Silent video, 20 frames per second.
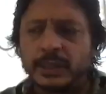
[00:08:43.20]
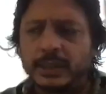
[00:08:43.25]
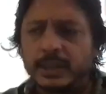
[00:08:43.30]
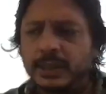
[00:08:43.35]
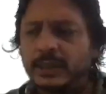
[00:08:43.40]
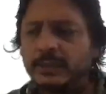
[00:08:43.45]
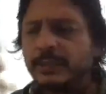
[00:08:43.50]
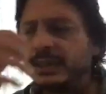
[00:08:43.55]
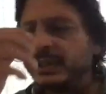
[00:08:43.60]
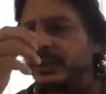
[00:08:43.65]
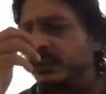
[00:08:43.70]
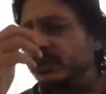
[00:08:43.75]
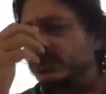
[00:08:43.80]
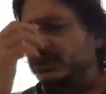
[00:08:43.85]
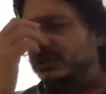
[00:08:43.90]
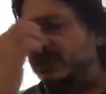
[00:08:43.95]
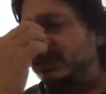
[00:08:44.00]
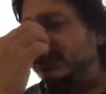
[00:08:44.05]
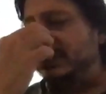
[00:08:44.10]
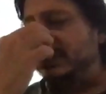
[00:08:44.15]
anybody who's
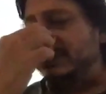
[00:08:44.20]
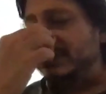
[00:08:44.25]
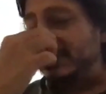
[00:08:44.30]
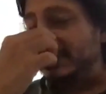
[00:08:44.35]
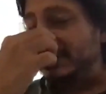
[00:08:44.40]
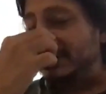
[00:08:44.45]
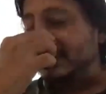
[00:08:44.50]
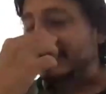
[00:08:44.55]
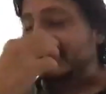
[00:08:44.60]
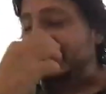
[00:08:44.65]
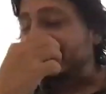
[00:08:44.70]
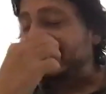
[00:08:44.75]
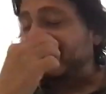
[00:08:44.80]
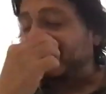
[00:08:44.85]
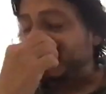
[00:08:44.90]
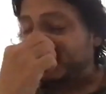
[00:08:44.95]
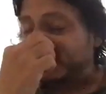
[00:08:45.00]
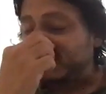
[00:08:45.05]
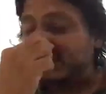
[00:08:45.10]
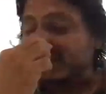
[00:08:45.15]
seen the series
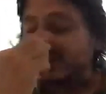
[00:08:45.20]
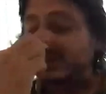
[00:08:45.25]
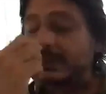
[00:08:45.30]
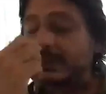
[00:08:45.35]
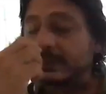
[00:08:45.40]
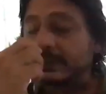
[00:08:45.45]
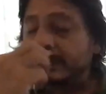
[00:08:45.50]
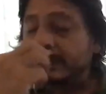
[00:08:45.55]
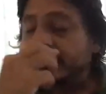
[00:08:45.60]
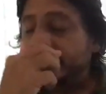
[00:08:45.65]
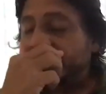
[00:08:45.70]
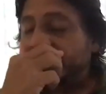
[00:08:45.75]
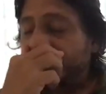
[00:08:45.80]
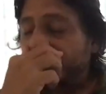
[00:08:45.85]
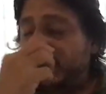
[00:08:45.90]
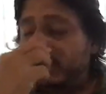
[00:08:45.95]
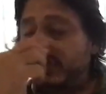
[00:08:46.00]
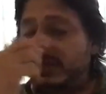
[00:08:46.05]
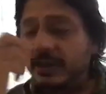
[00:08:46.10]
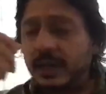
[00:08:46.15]
or the season
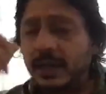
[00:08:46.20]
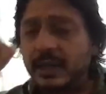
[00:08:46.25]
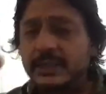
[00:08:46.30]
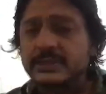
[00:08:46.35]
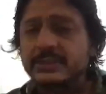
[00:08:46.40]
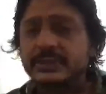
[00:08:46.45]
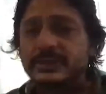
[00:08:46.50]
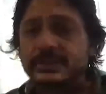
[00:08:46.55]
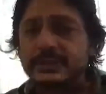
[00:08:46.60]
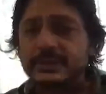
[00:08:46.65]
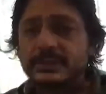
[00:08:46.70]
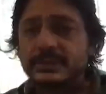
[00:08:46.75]
will realize